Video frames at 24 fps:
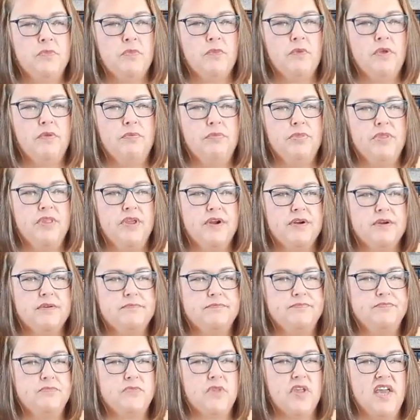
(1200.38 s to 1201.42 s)
They're
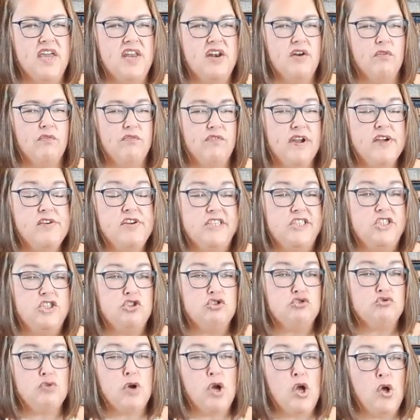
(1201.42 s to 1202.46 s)
in a very
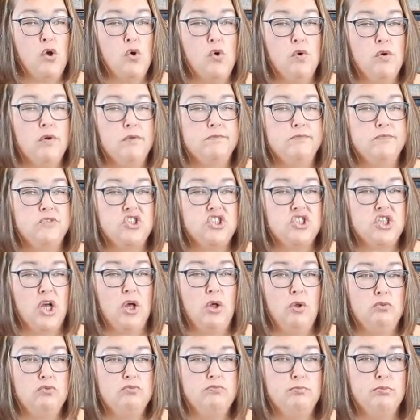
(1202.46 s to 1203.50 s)
strong
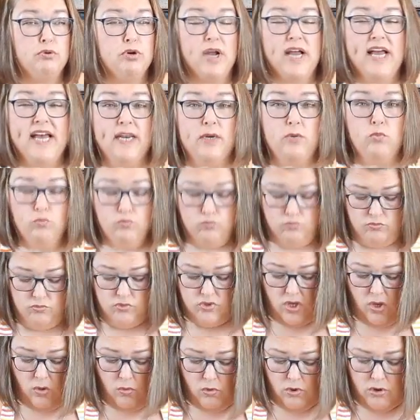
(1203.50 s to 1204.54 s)
saltwater
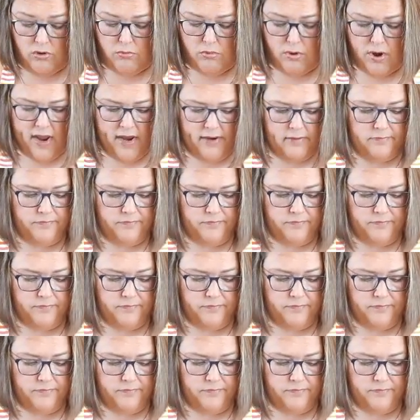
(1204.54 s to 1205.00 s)
brine.